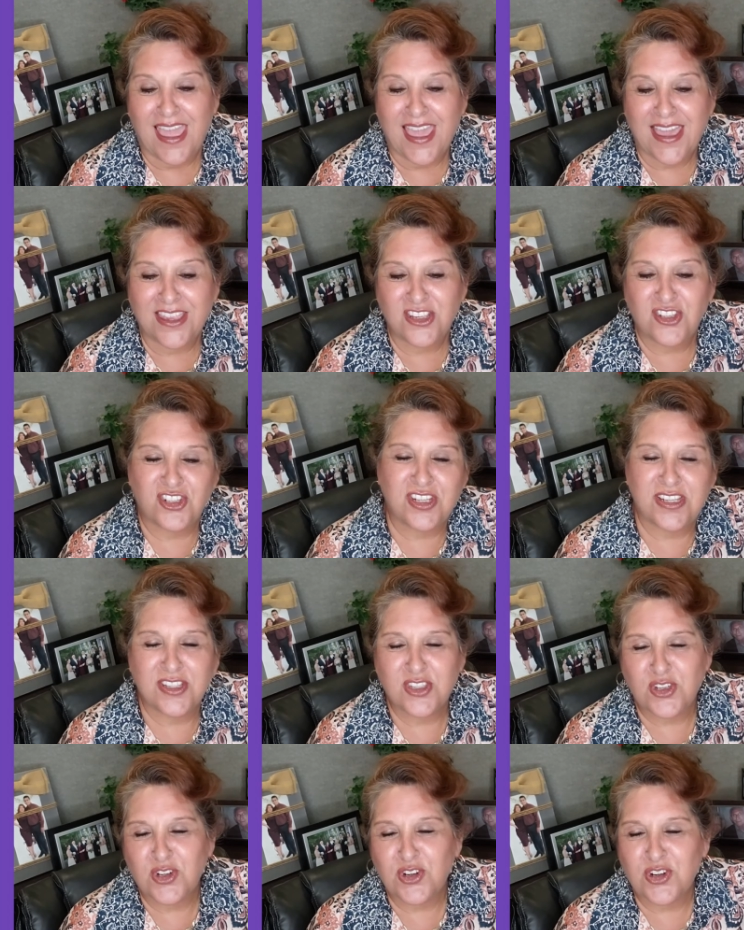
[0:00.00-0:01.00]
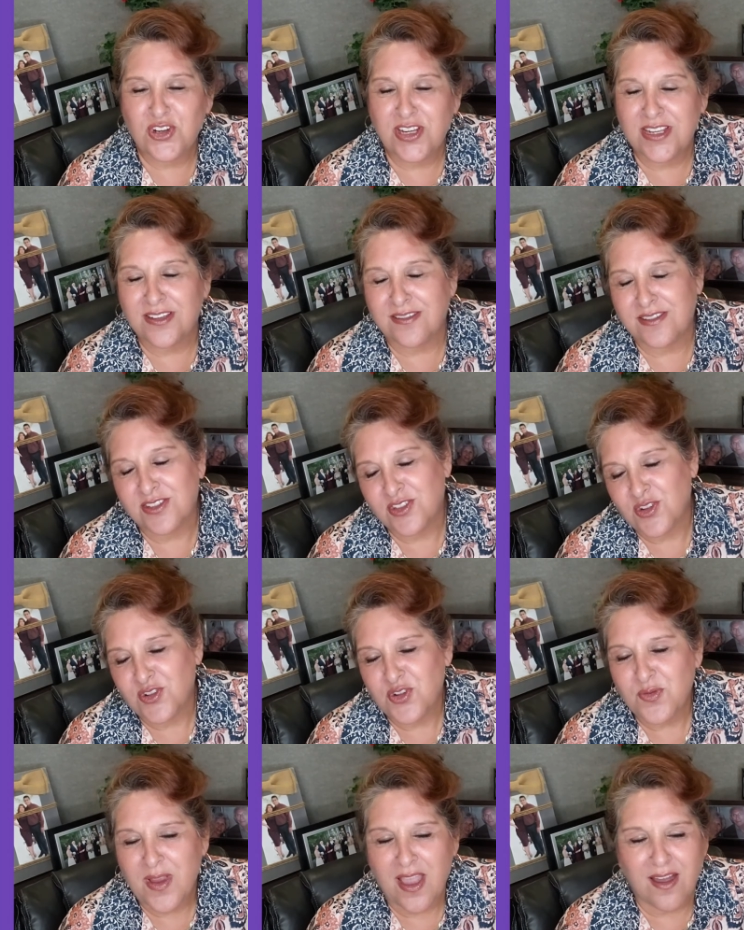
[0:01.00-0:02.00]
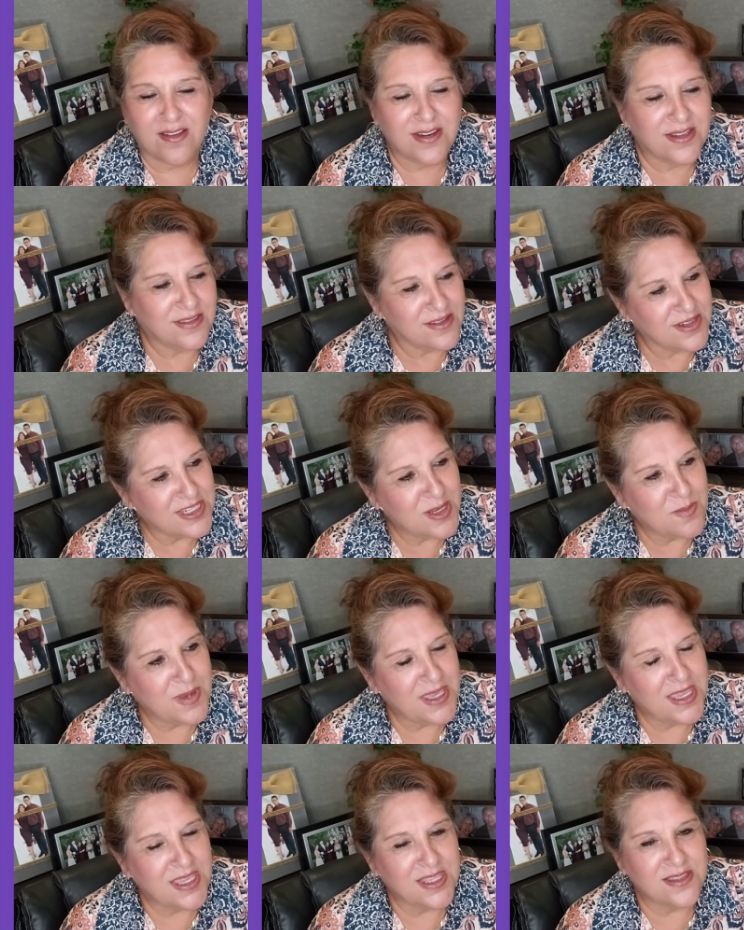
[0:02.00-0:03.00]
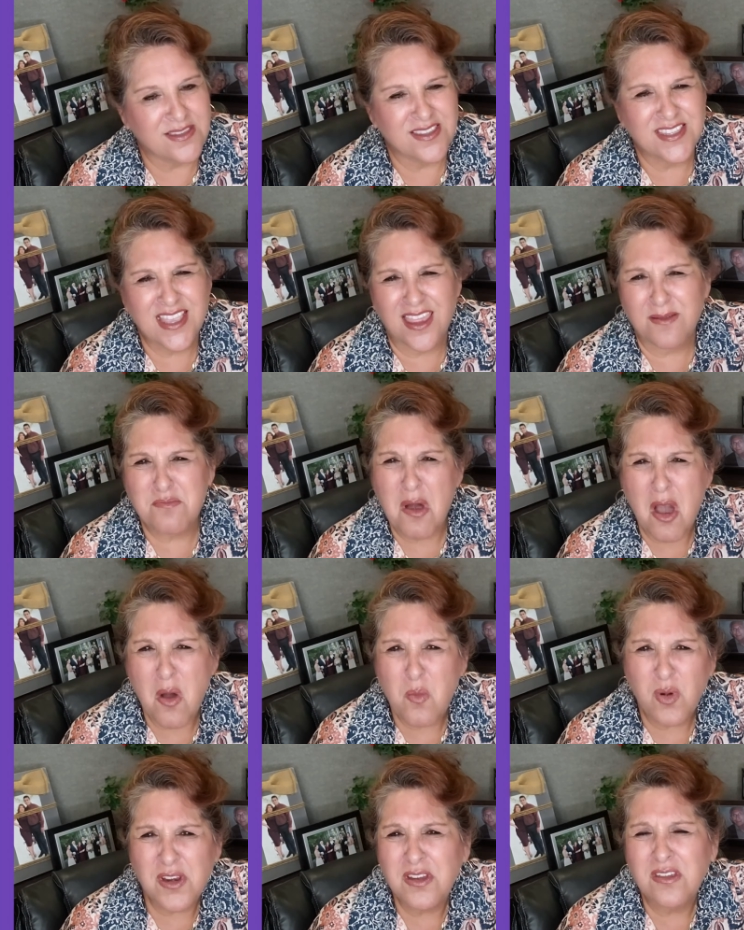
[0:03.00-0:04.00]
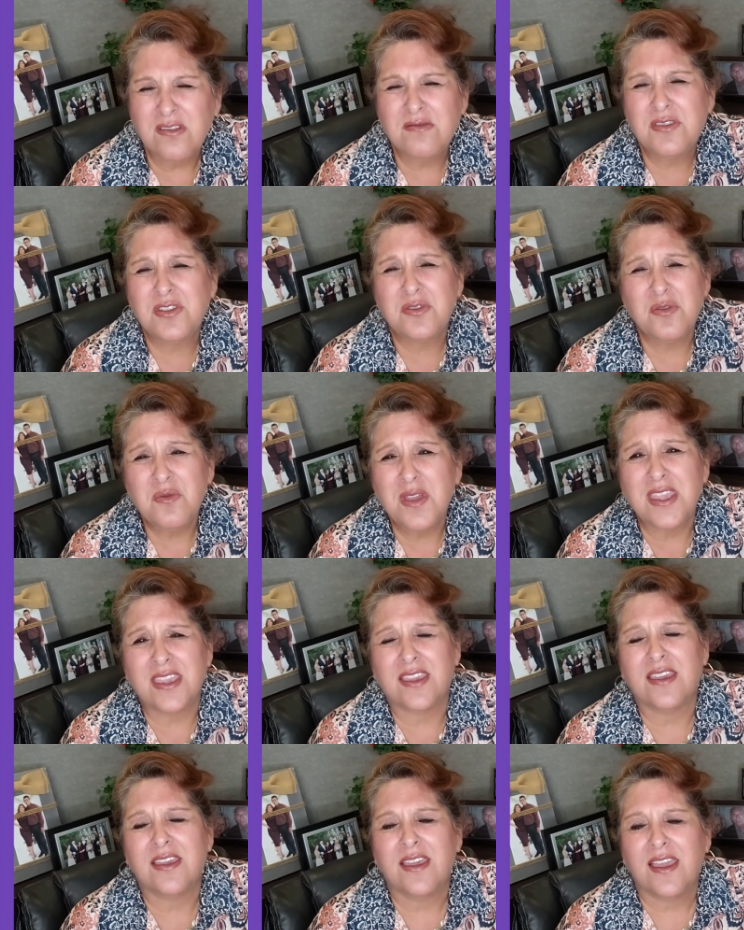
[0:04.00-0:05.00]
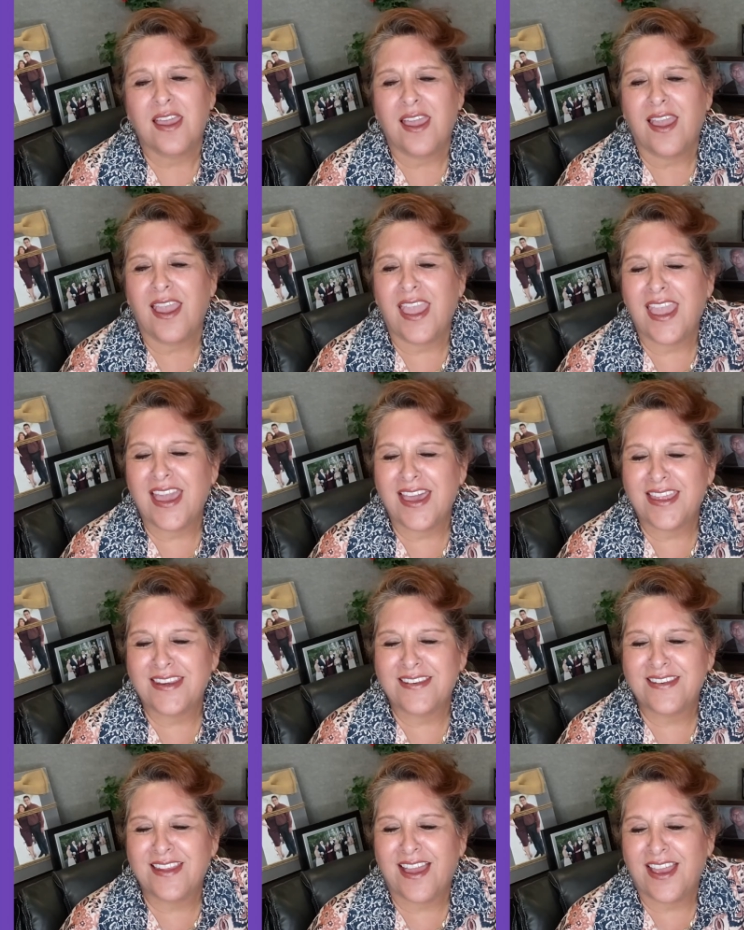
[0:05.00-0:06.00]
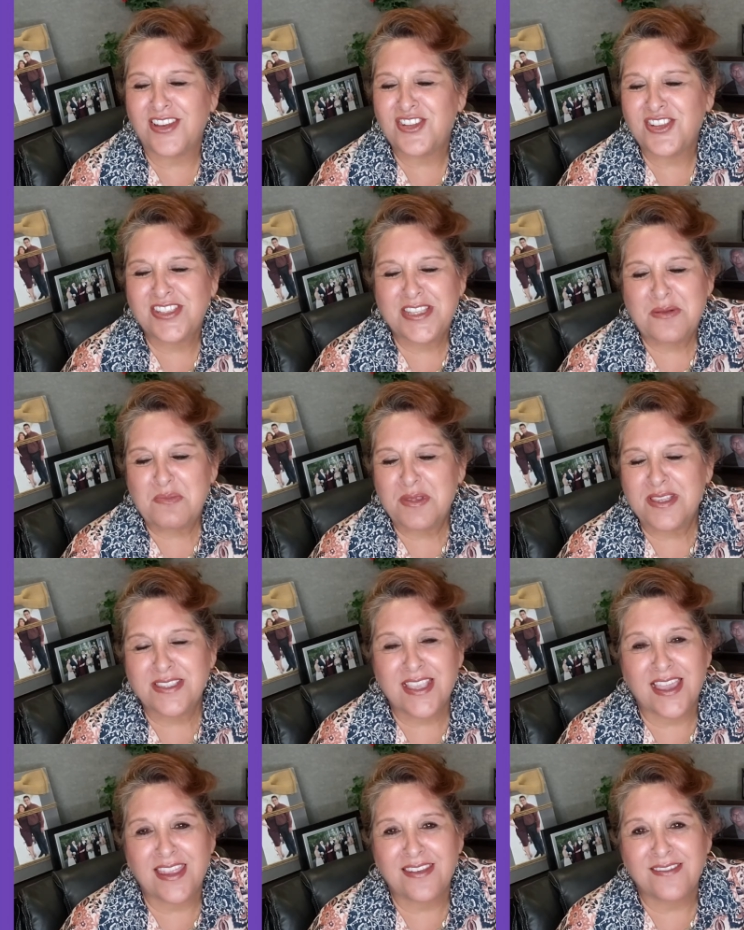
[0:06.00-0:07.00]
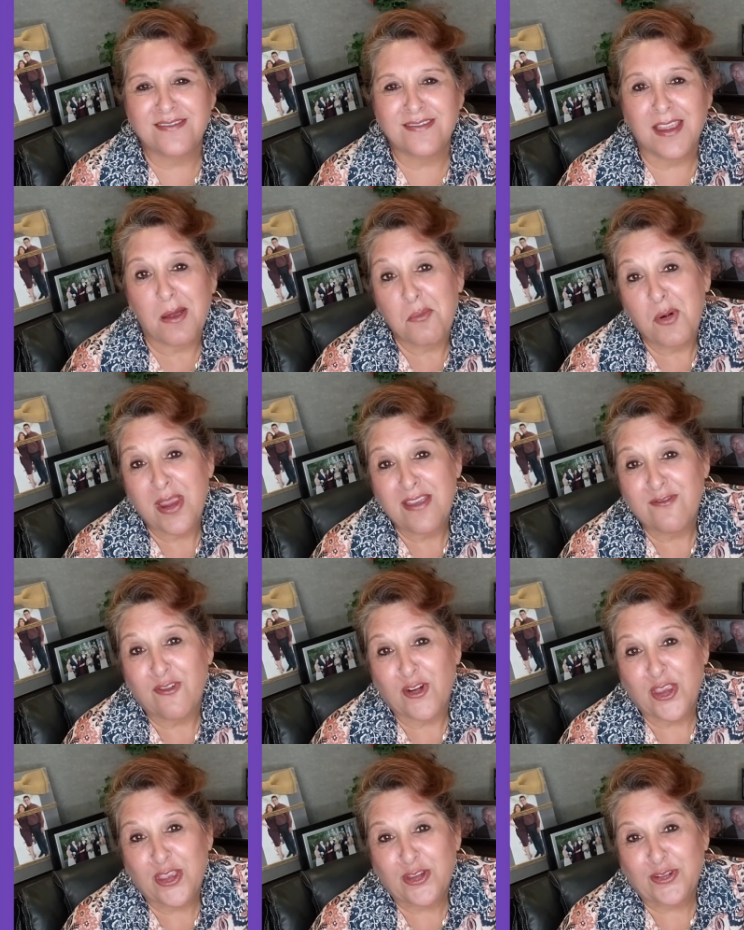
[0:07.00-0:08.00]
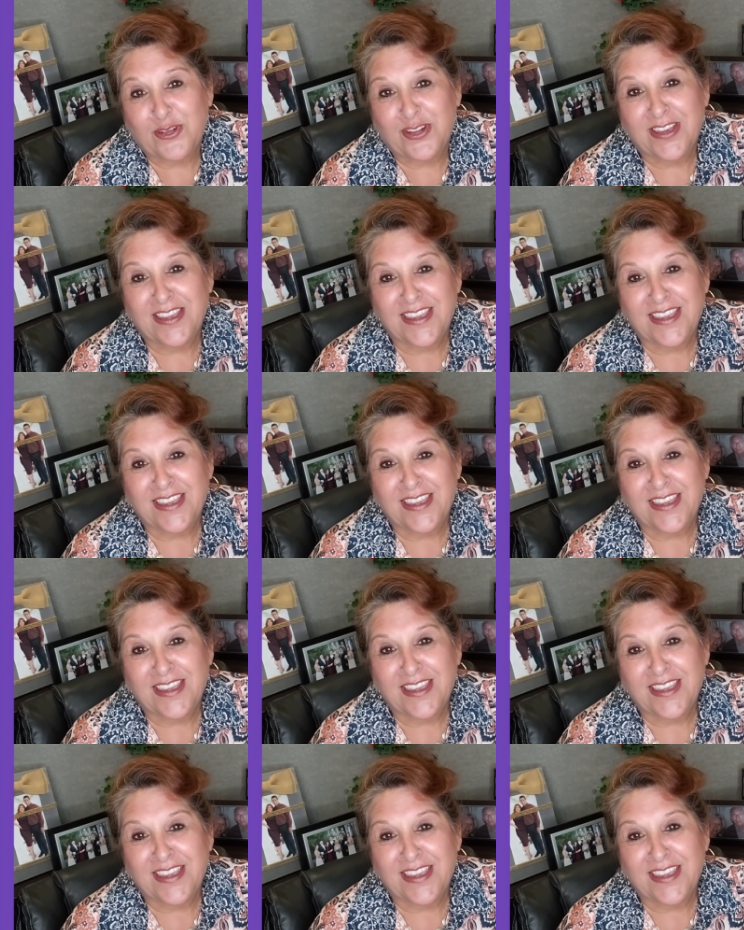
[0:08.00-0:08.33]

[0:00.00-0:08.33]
And she stirred and turned around and looked at me and said, Mom, what are you doing? And I just simply said, I'm praying for you.